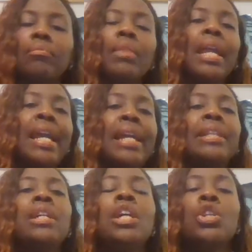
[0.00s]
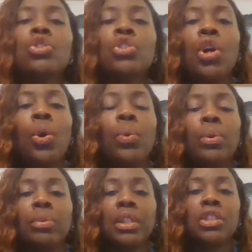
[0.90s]
And so
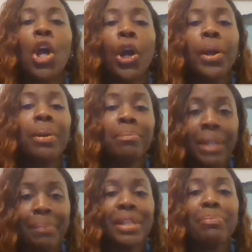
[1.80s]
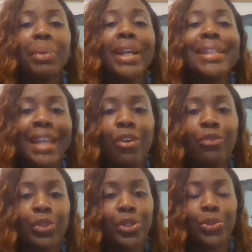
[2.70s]
the term, let me break it down
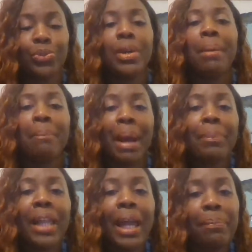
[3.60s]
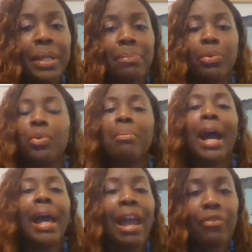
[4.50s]
for you, my black people, my
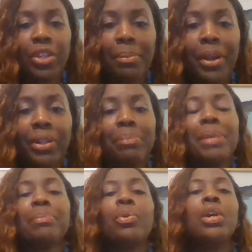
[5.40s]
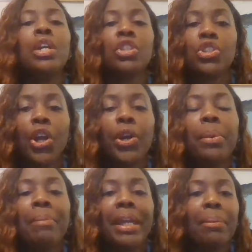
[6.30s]
African American people, the
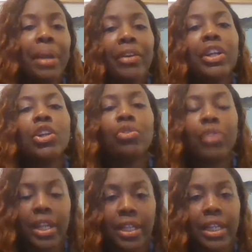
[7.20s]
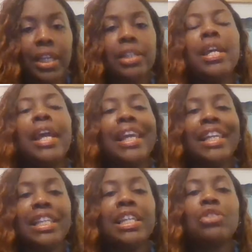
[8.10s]
term make America great again,
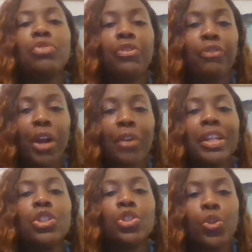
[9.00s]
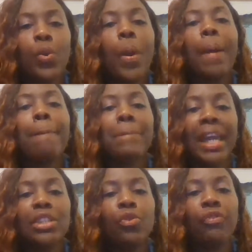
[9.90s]
he is referring to
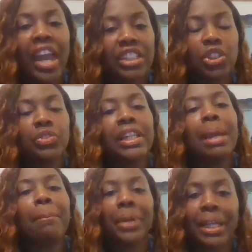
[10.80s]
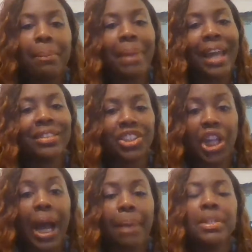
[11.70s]
manufacturing and bringing back the
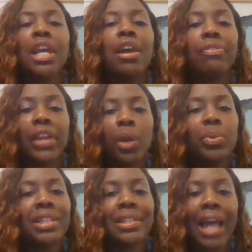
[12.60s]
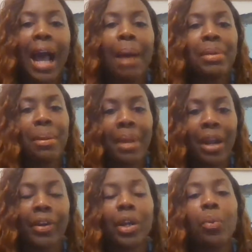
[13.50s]
jobs. There was a time in
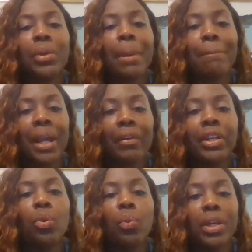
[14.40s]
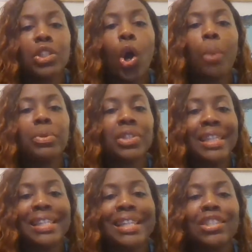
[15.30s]
America when America was almost
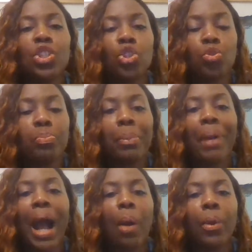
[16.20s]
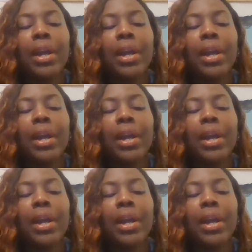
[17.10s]
seen as the superpower,